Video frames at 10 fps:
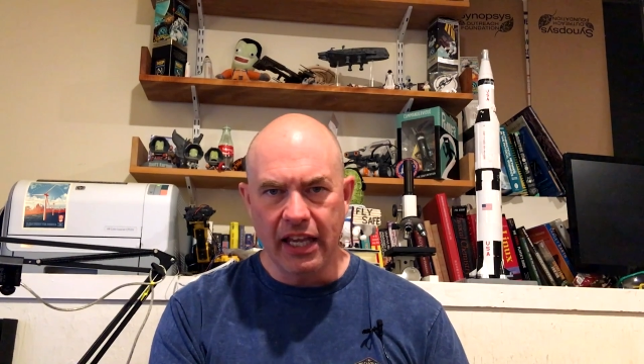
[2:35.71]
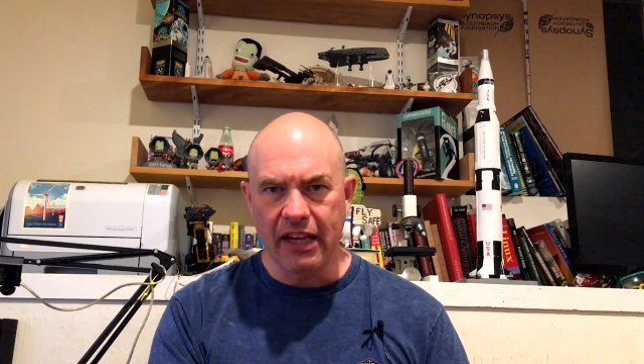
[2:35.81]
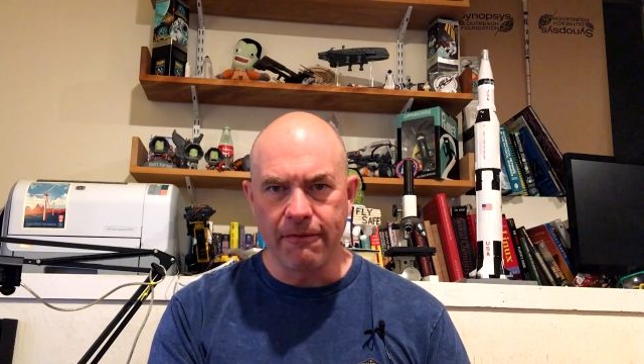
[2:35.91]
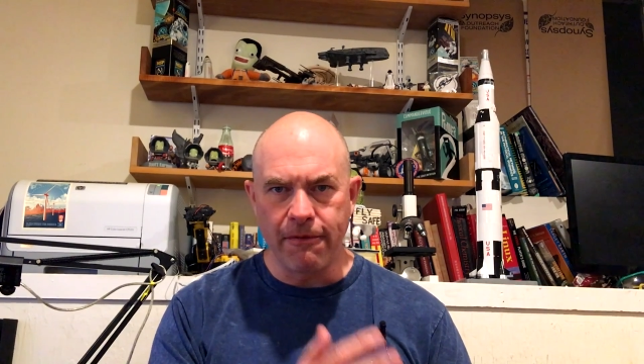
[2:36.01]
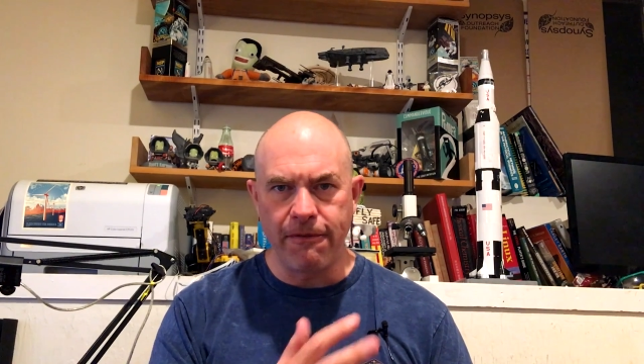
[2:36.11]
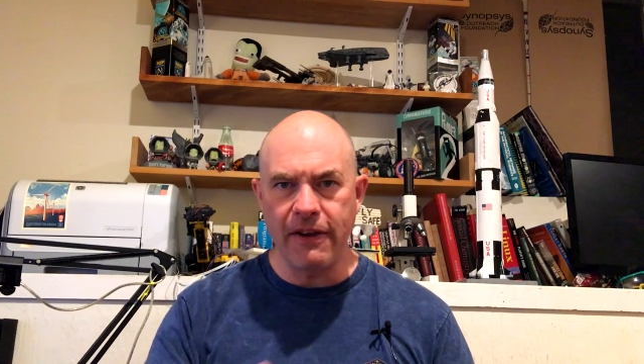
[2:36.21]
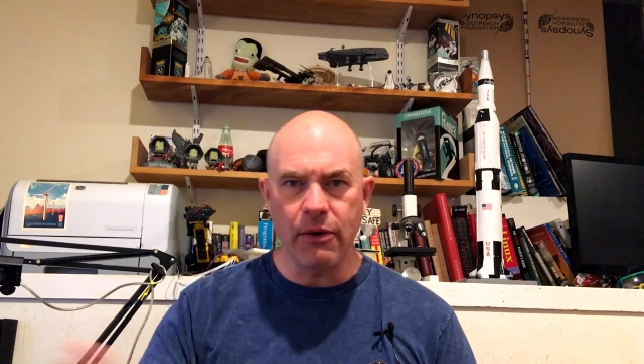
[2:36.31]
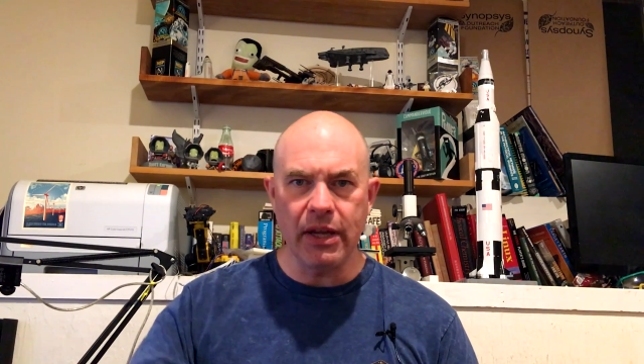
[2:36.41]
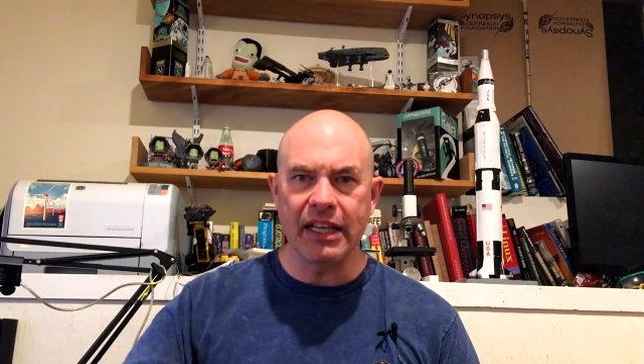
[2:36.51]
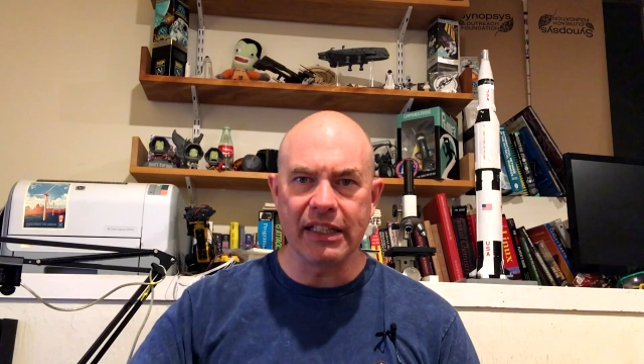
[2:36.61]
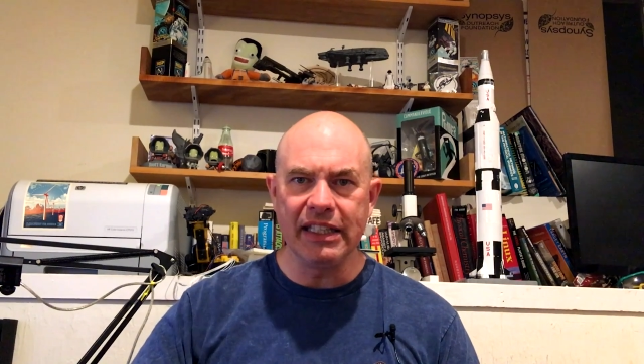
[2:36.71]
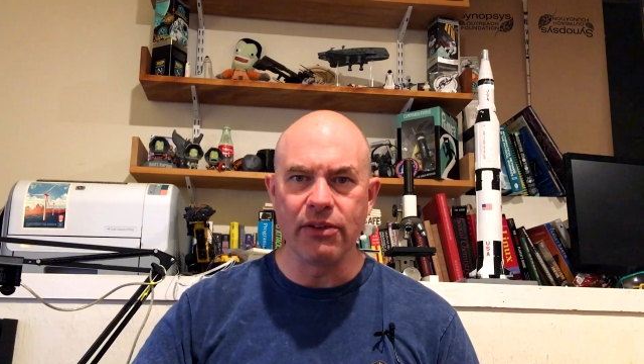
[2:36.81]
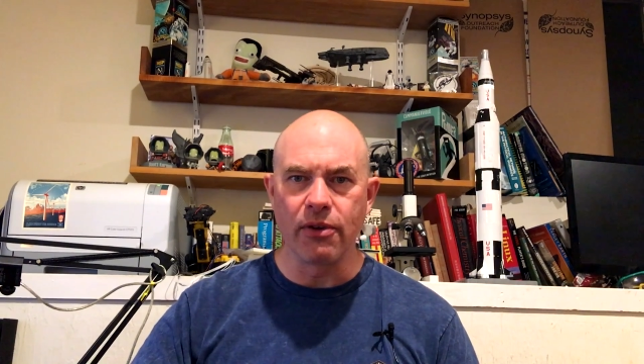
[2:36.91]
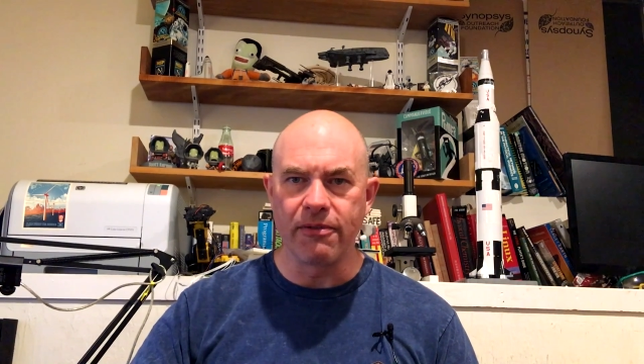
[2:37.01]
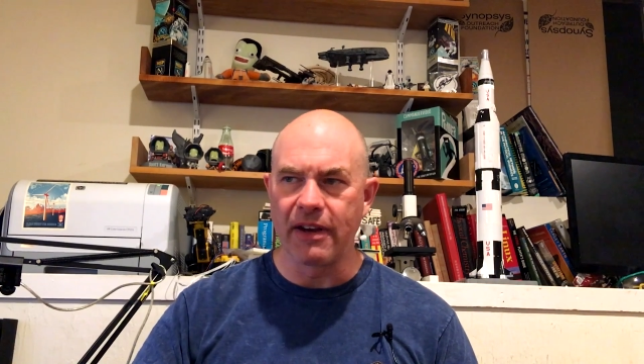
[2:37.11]
a very
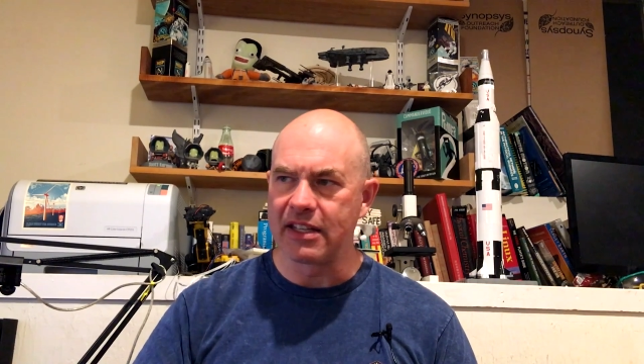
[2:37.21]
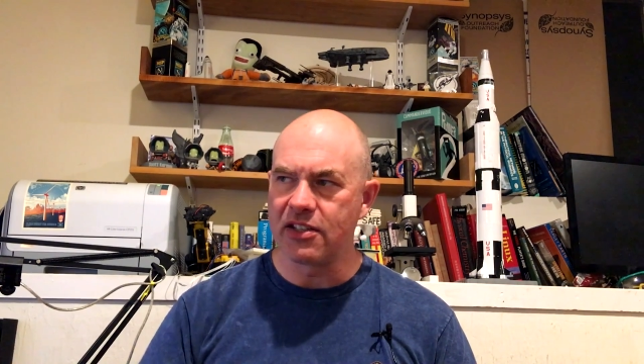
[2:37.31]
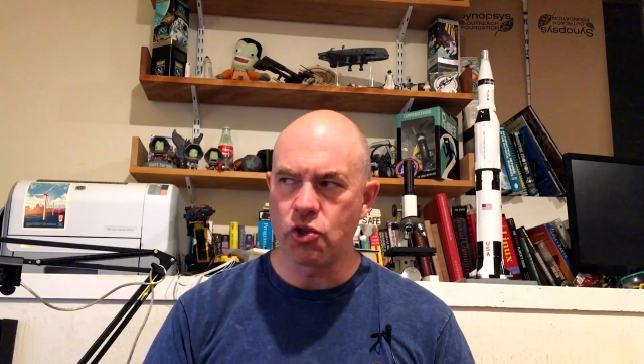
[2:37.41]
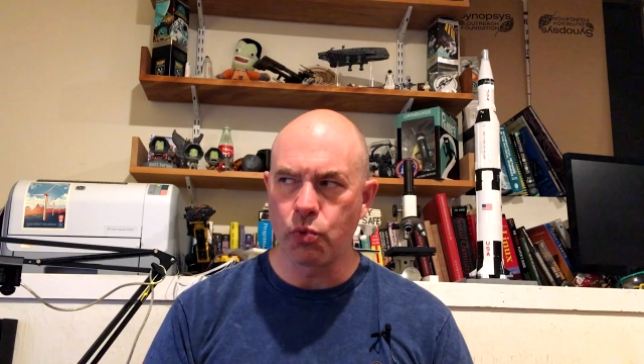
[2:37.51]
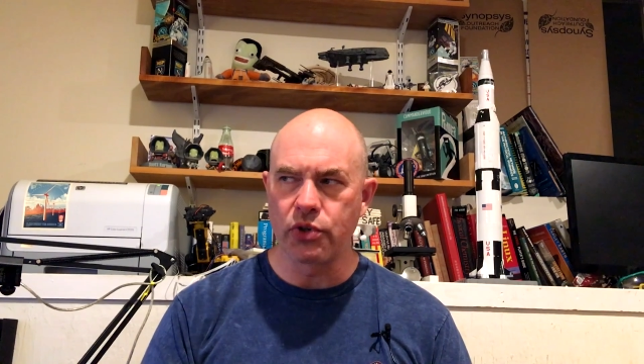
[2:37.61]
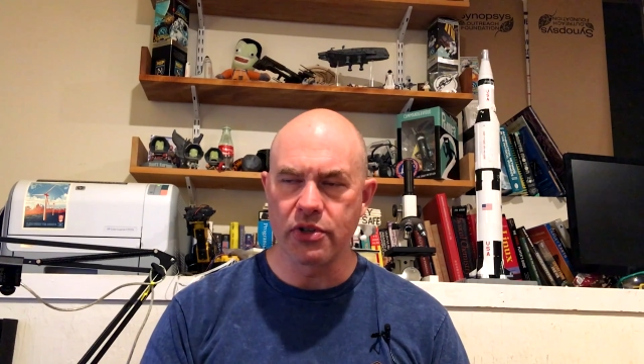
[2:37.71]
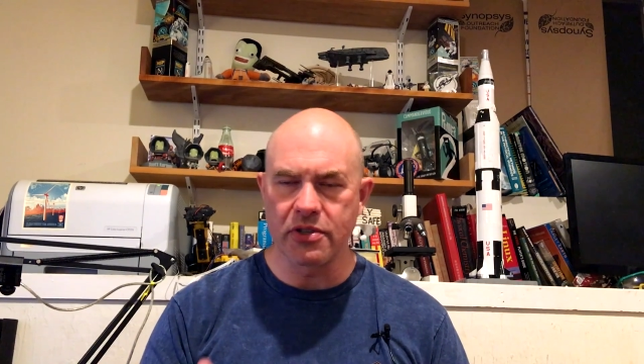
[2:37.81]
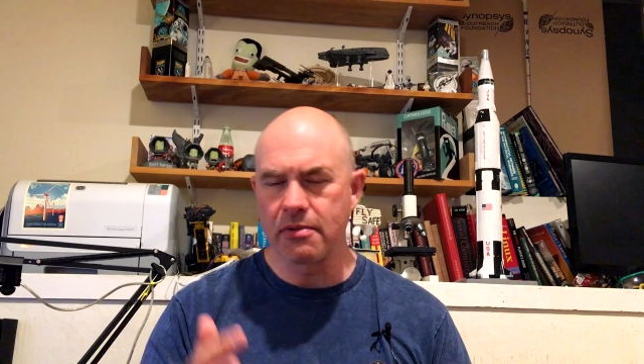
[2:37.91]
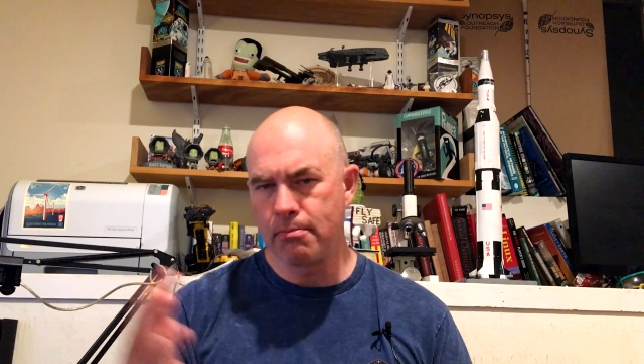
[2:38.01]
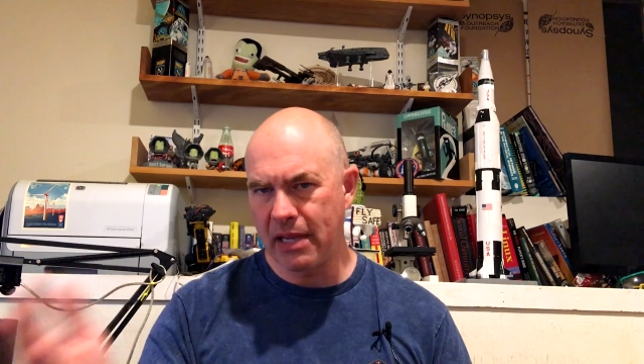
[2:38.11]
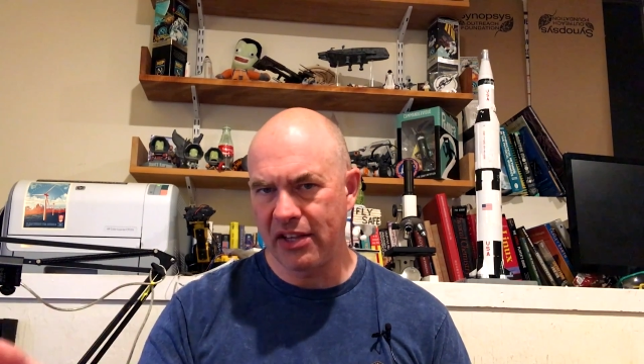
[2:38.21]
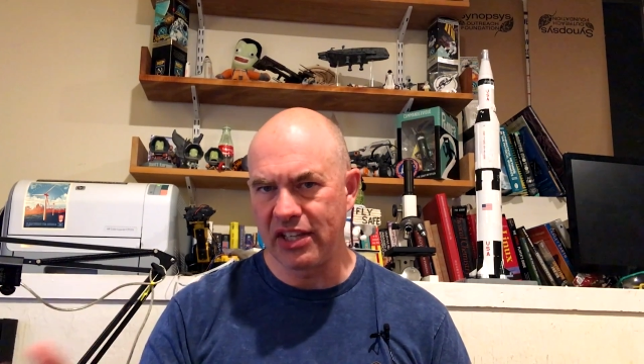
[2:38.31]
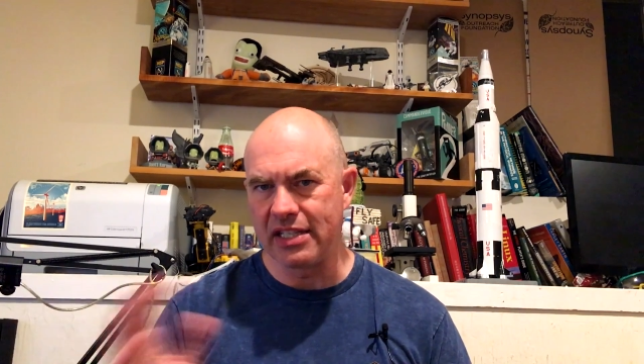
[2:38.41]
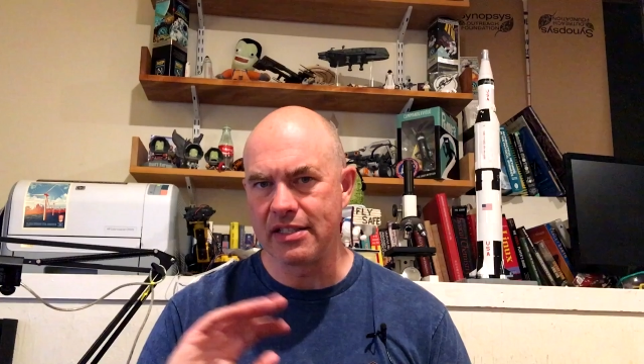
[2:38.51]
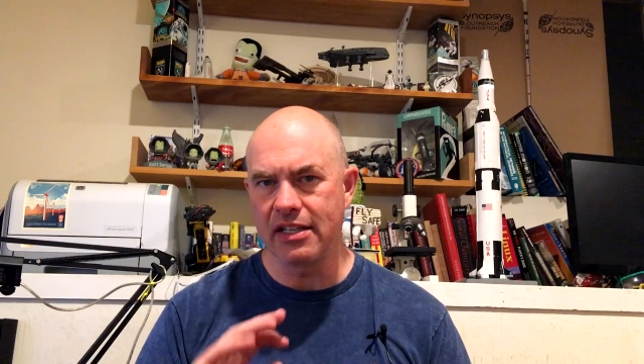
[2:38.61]
clear advantage, whereas
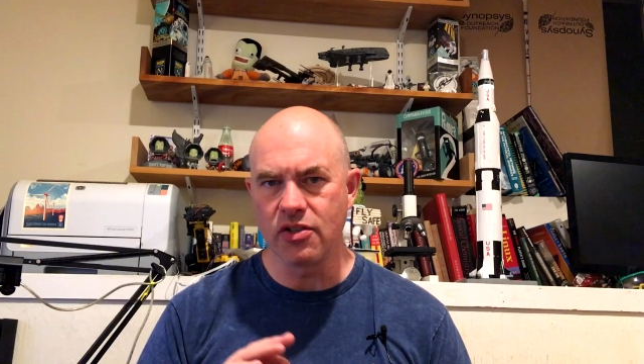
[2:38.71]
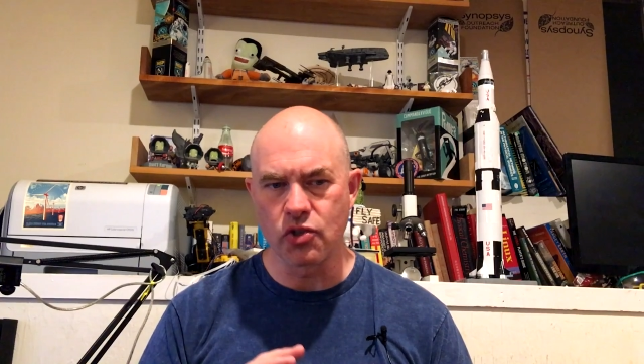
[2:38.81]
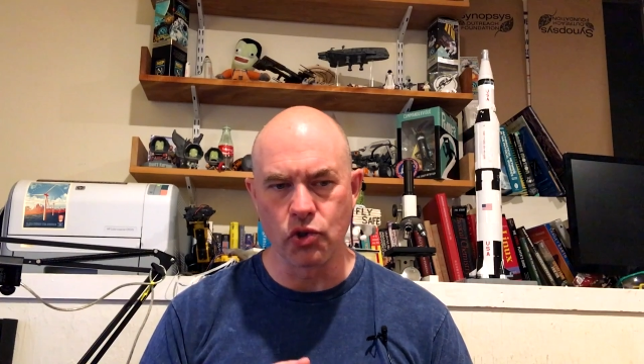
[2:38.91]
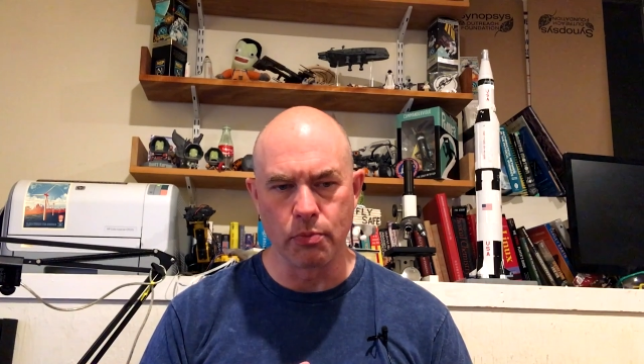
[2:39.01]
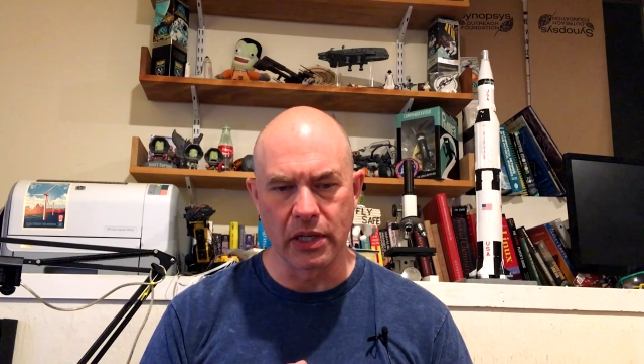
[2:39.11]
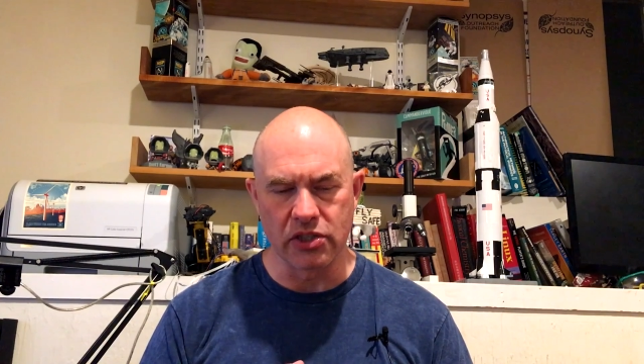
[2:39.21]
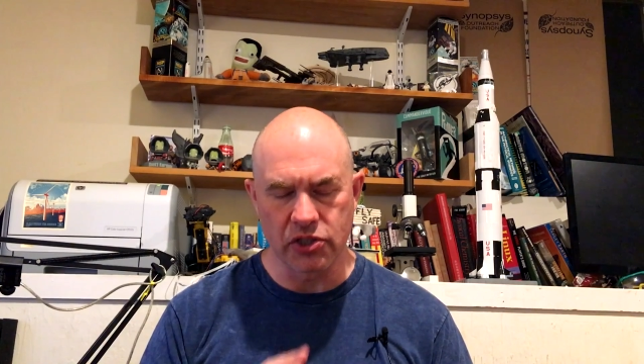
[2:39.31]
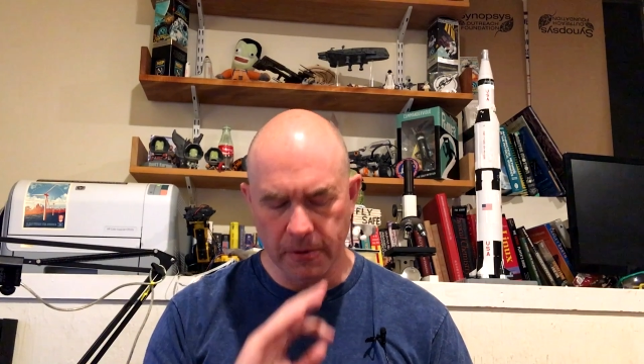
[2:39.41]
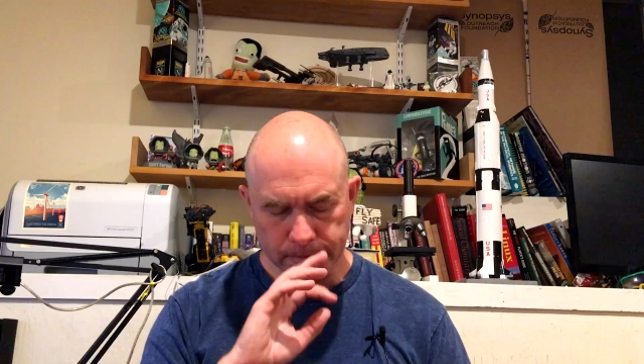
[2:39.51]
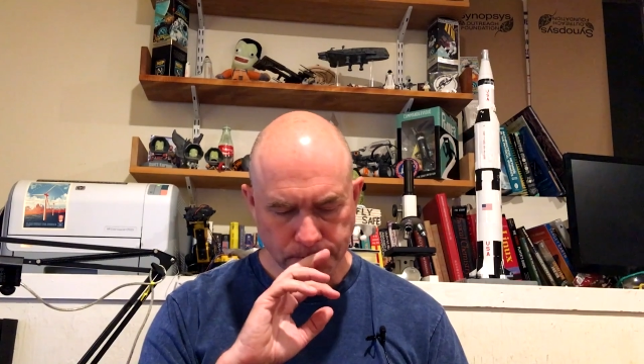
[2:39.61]
methane didn't so much.